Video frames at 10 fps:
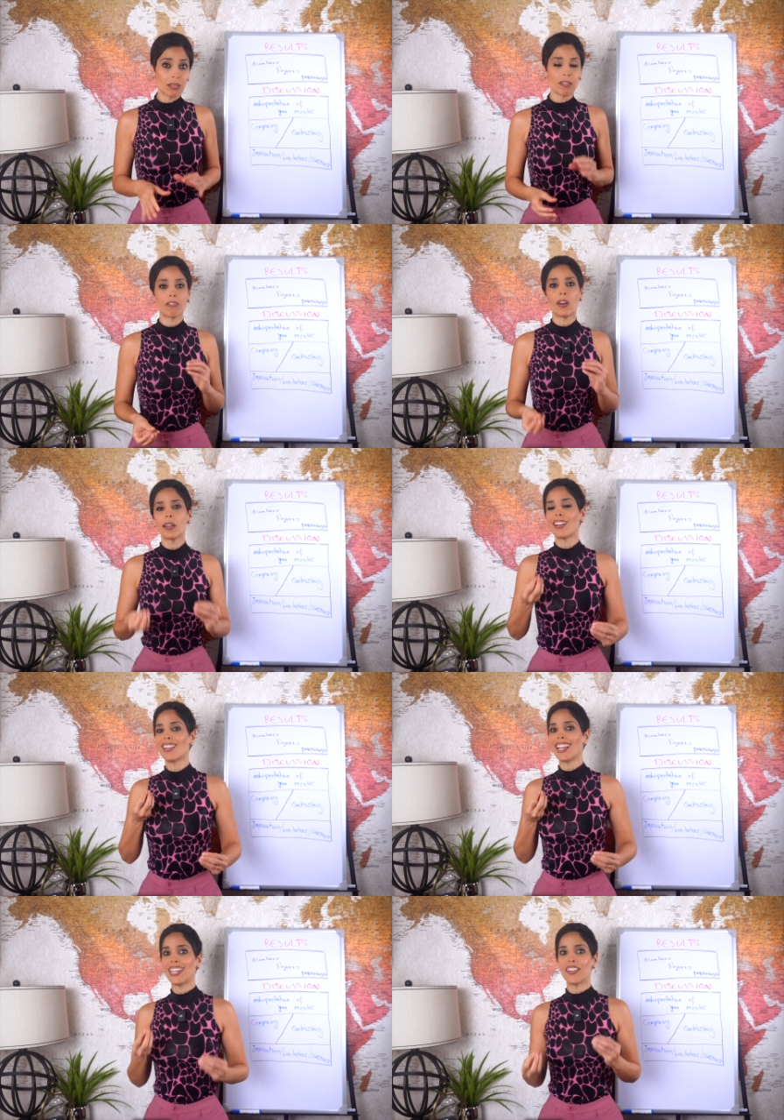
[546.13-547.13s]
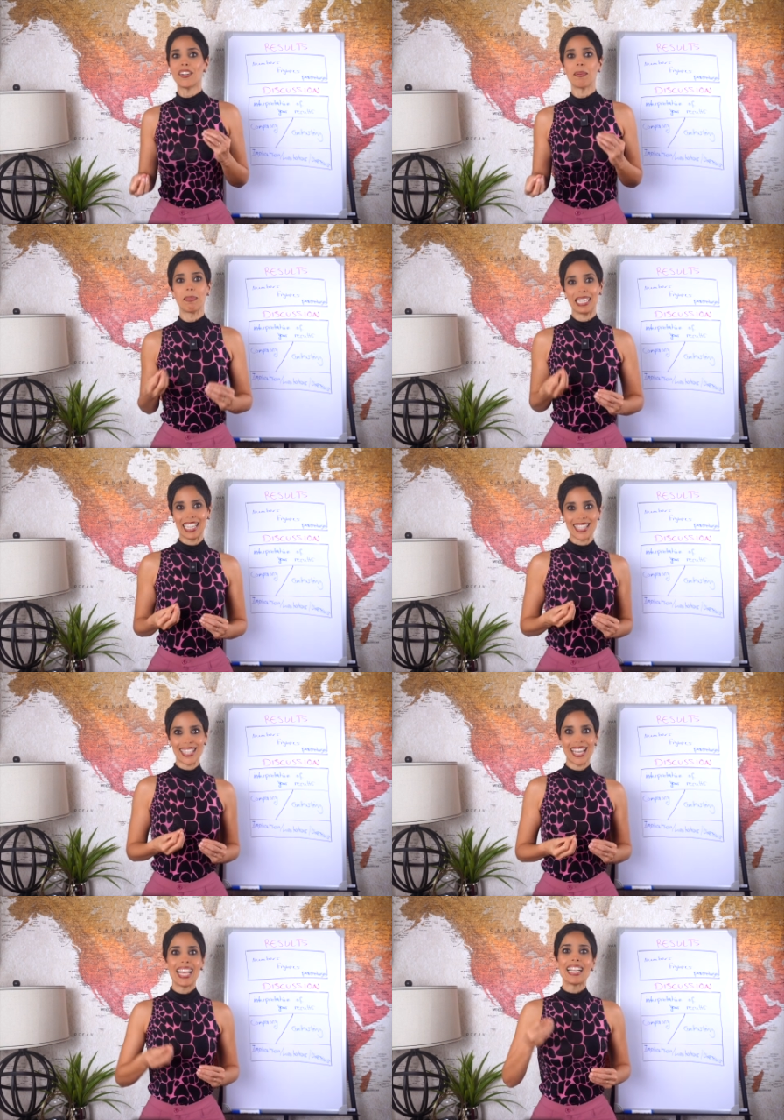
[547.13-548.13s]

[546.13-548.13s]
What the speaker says: the final layer begins.